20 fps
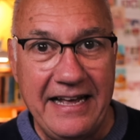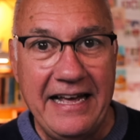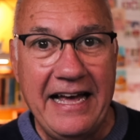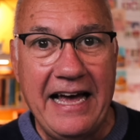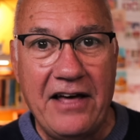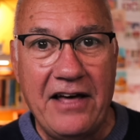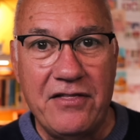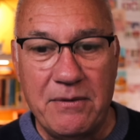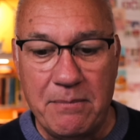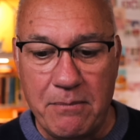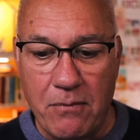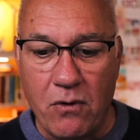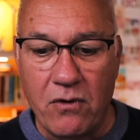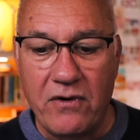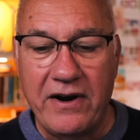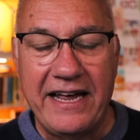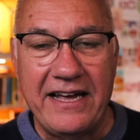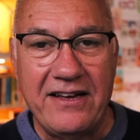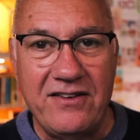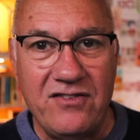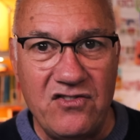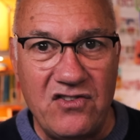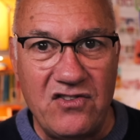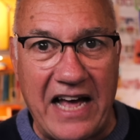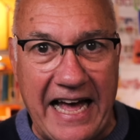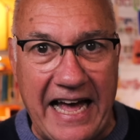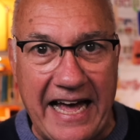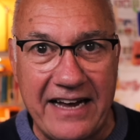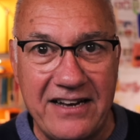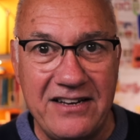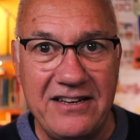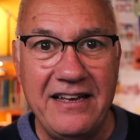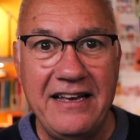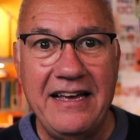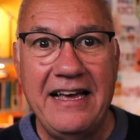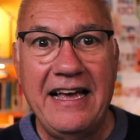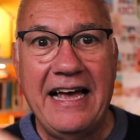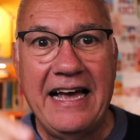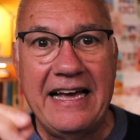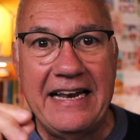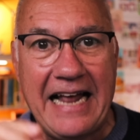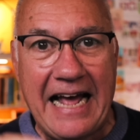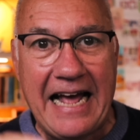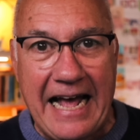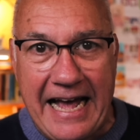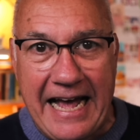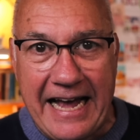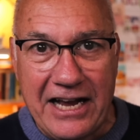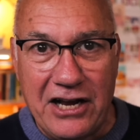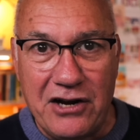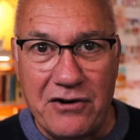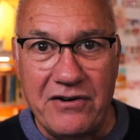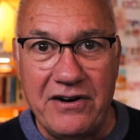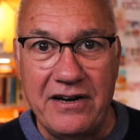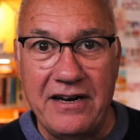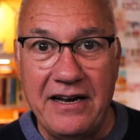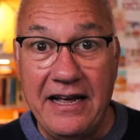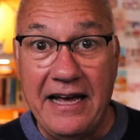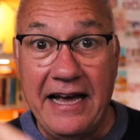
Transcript: And the more exact and accurate